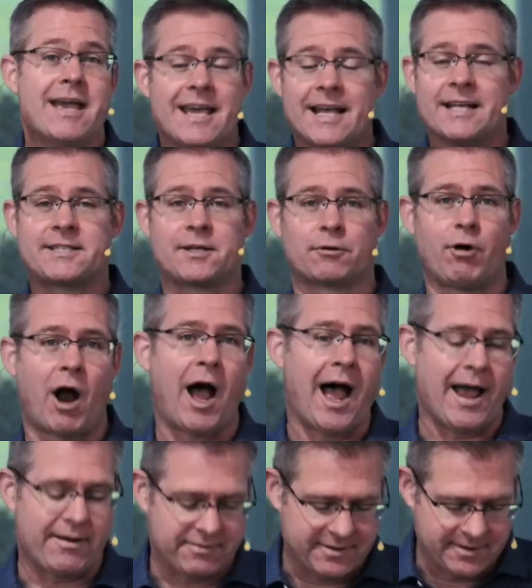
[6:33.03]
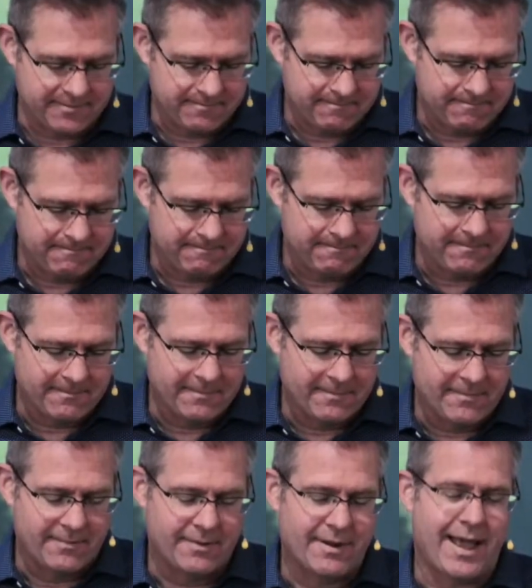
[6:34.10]
It's arrived
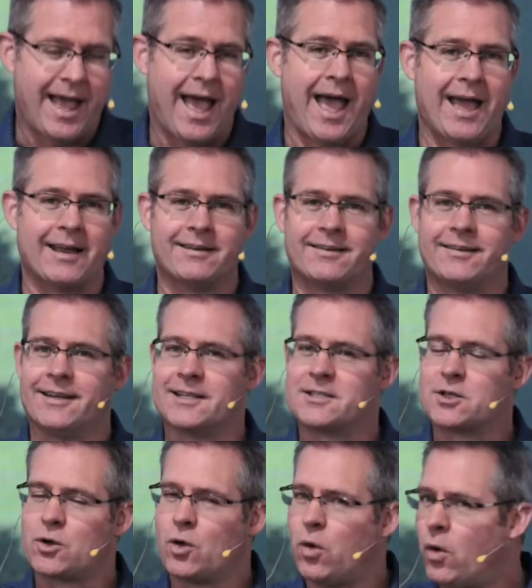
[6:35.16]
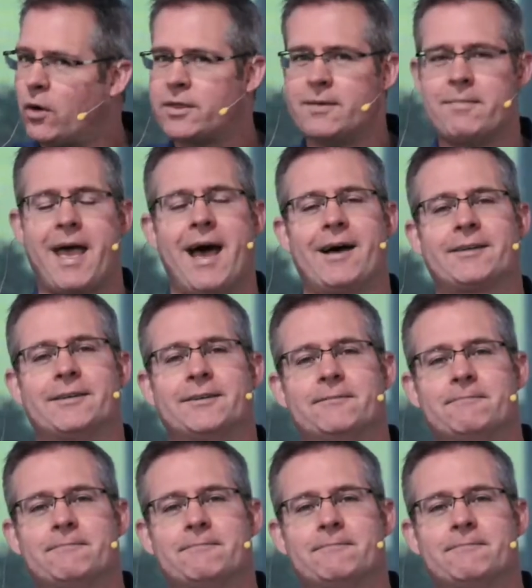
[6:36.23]
and it's caught them out.